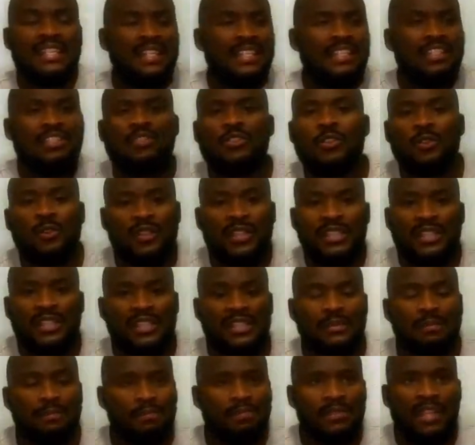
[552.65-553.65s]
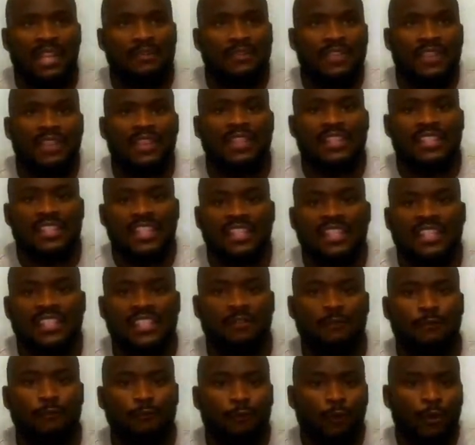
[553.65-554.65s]
you know, it's everything just
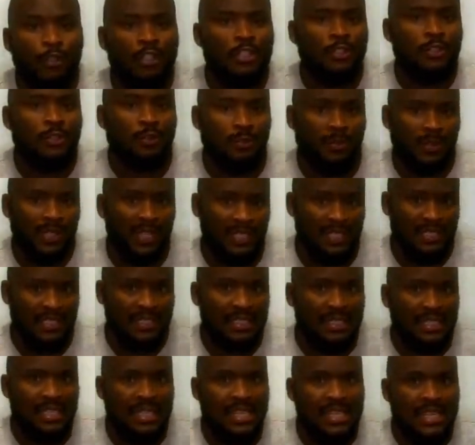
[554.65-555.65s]
fall into place.